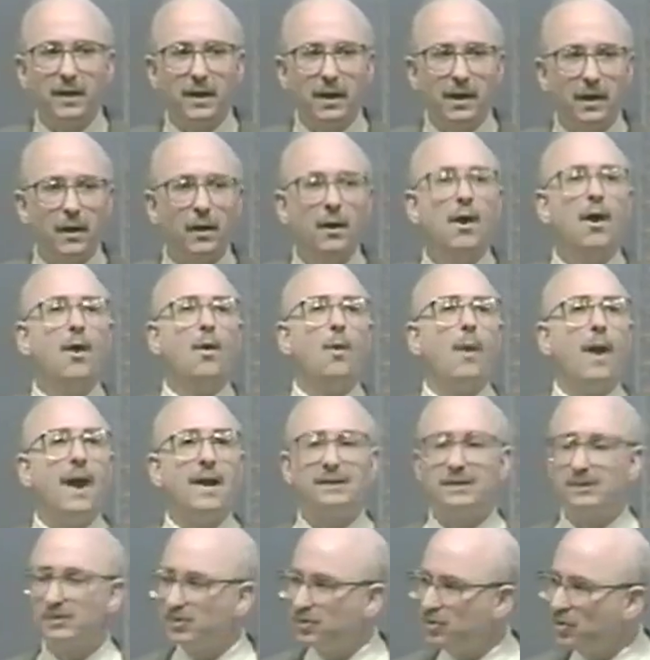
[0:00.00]
year,
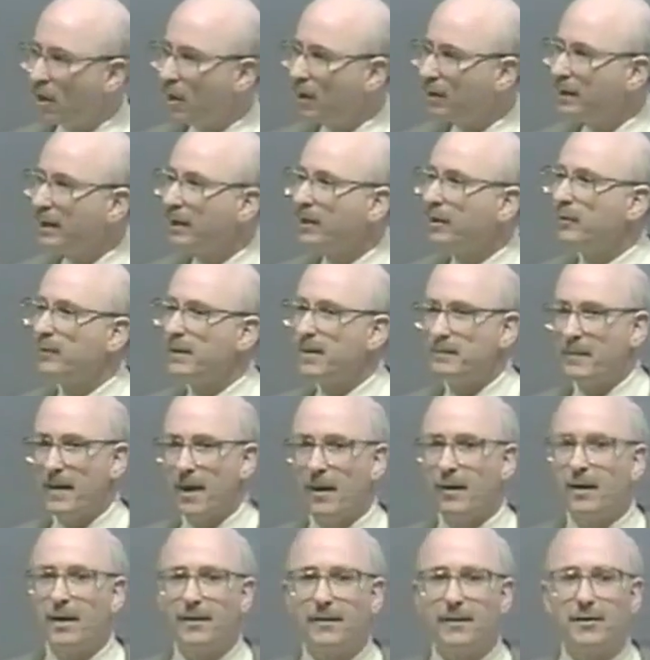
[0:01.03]
while installing or
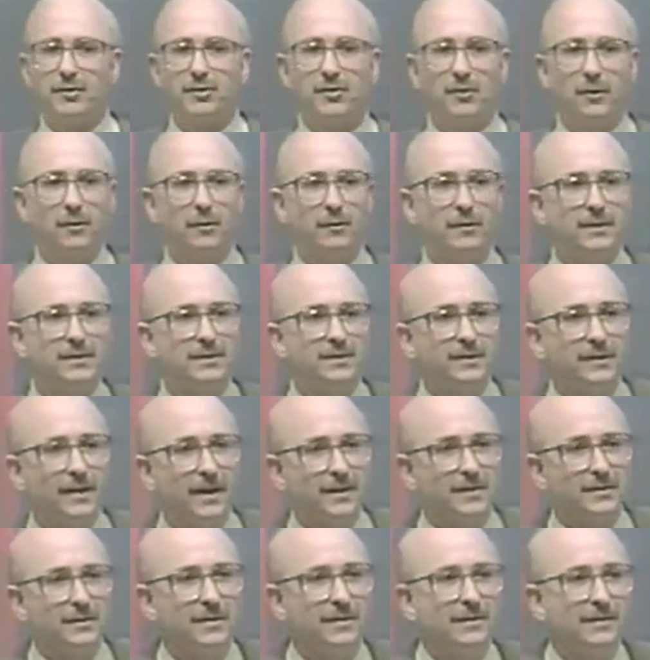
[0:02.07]
repairing their solar
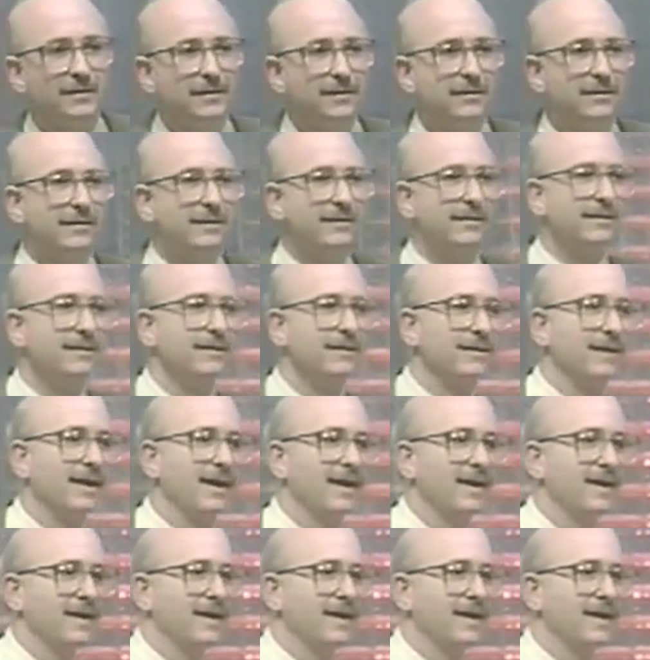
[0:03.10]
installation. Okay?